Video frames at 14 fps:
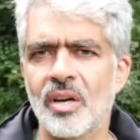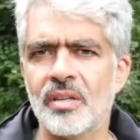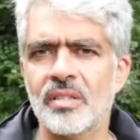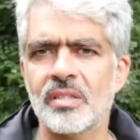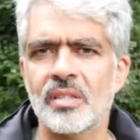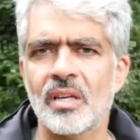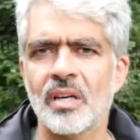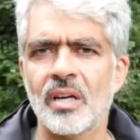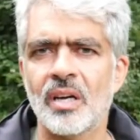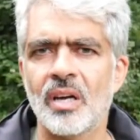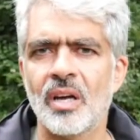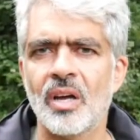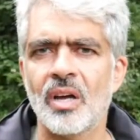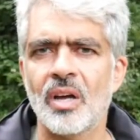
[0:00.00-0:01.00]
us
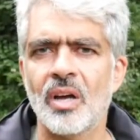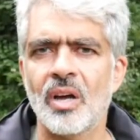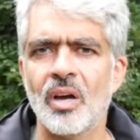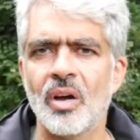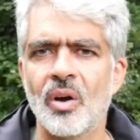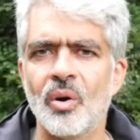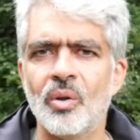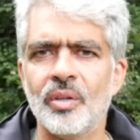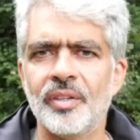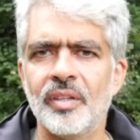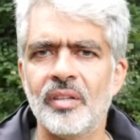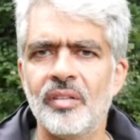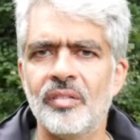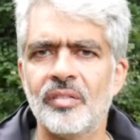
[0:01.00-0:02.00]
all
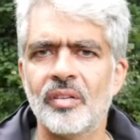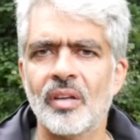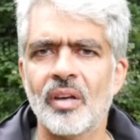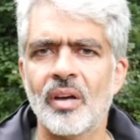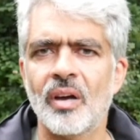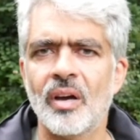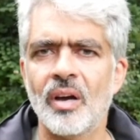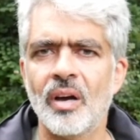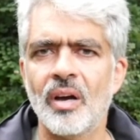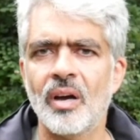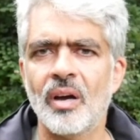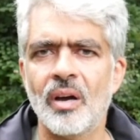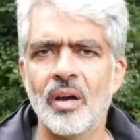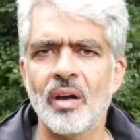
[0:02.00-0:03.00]
these
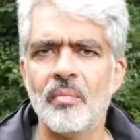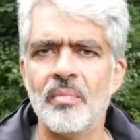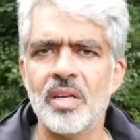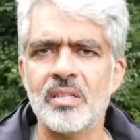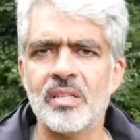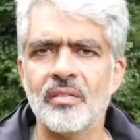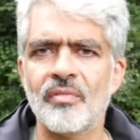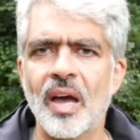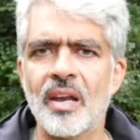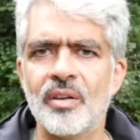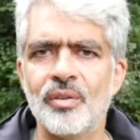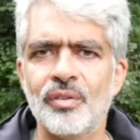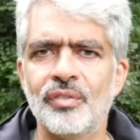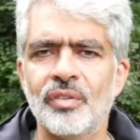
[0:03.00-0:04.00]
amazing
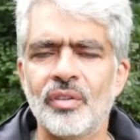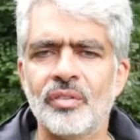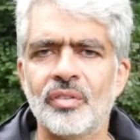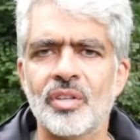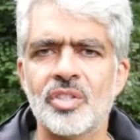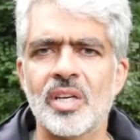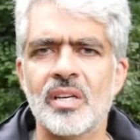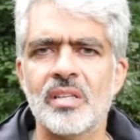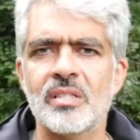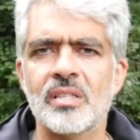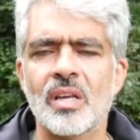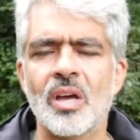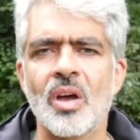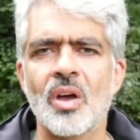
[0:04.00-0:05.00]
values, such
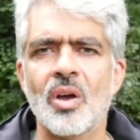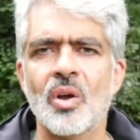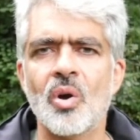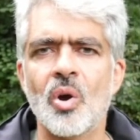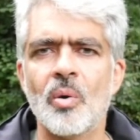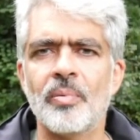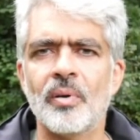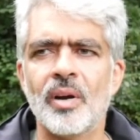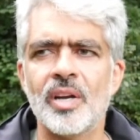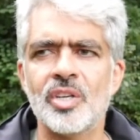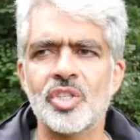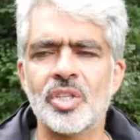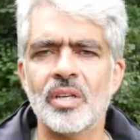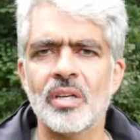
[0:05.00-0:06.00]
as
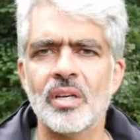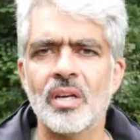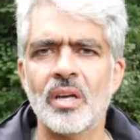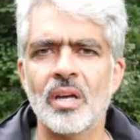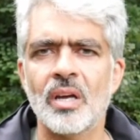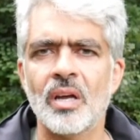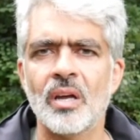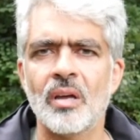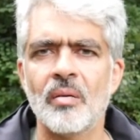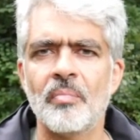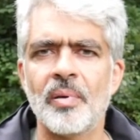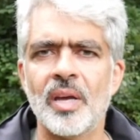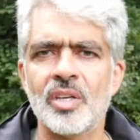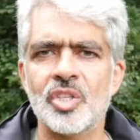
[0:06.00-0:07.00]
cooperation,
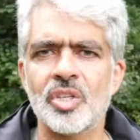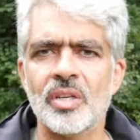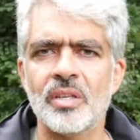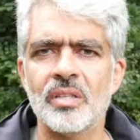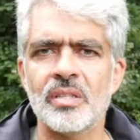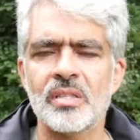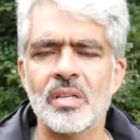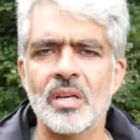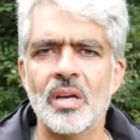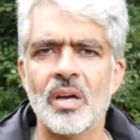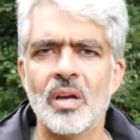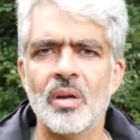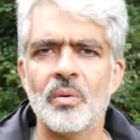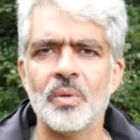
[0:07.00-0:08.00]
patience,
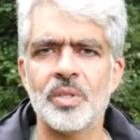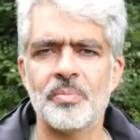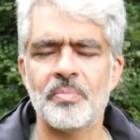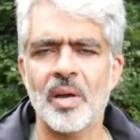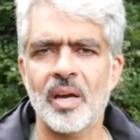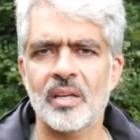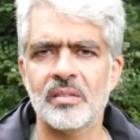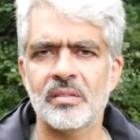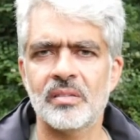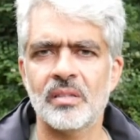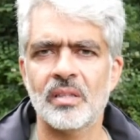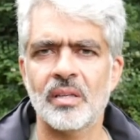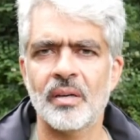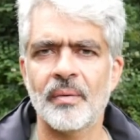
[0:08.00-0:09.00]
respect.
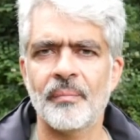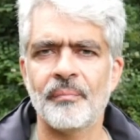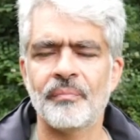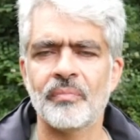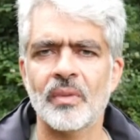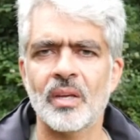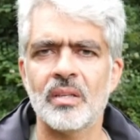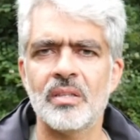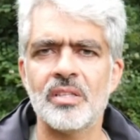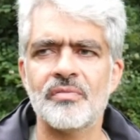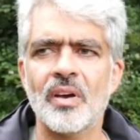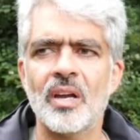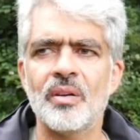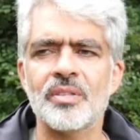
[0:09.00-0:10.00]
These
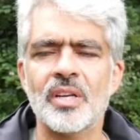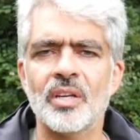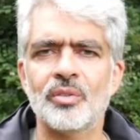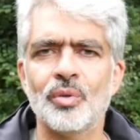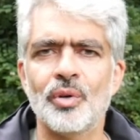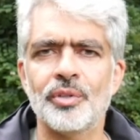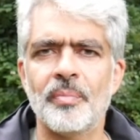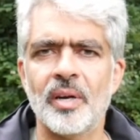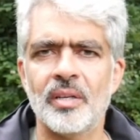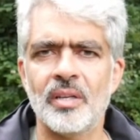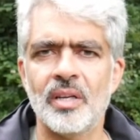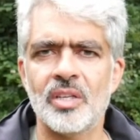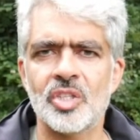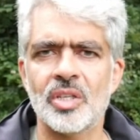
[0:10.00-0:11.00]
values are taught by
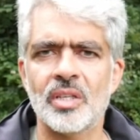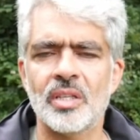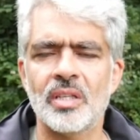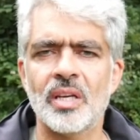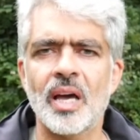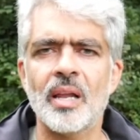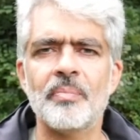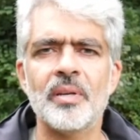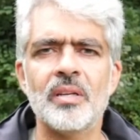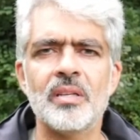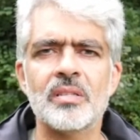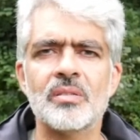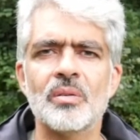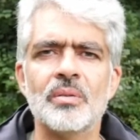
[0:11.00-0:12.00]
nature. The
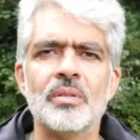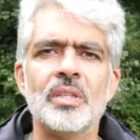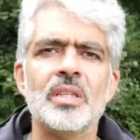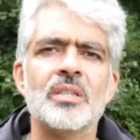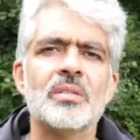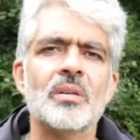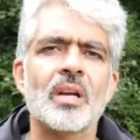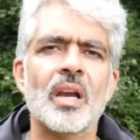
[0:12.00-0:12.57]
alpinist who needs to